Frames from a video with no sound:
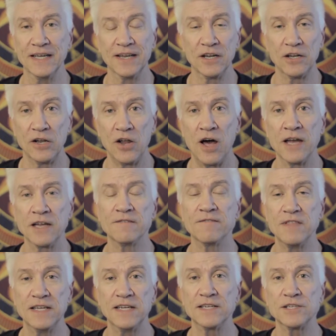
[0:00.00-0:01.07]
And a lot
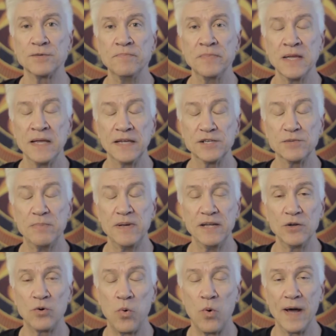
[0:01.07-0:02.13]
of this is
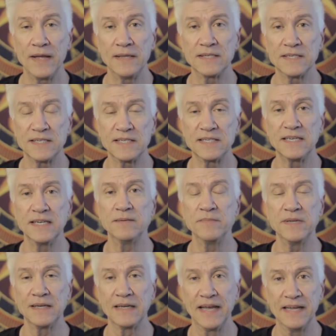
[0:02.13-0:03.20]
being quite
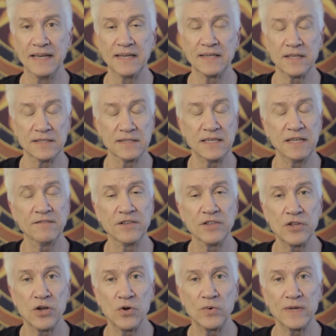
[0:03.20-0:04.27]
stimulated because
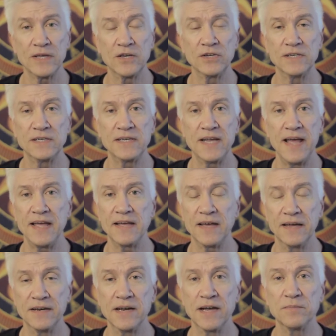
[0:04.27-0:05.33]
even though it could take
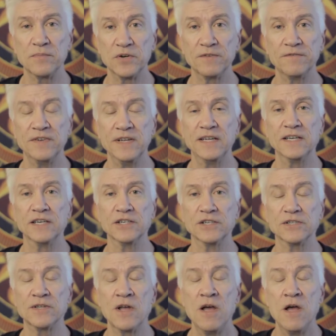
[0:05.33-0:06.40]
a number of
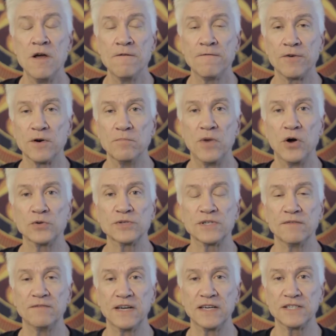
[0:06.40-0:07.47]
years for
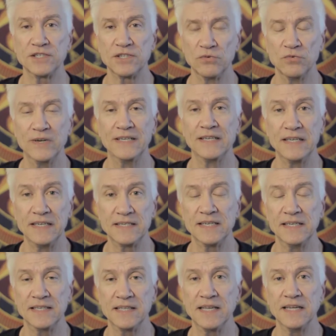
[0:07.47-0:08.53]
most of us to really
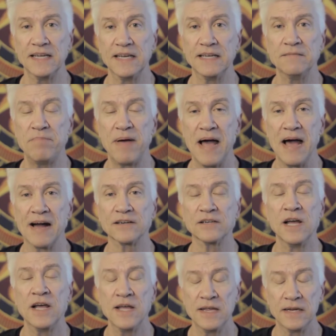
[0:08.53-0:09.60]
see the
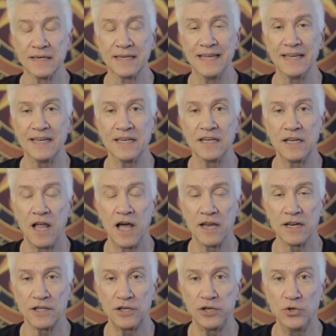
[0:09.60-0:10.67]
impact, you're getting a
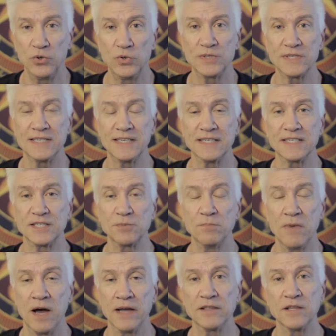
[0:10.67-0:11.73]
lot of clues this
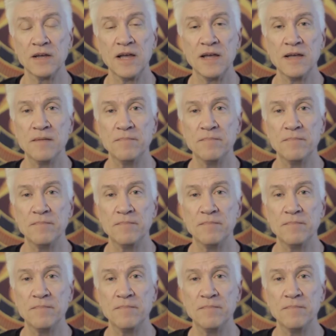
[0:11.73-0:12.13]
month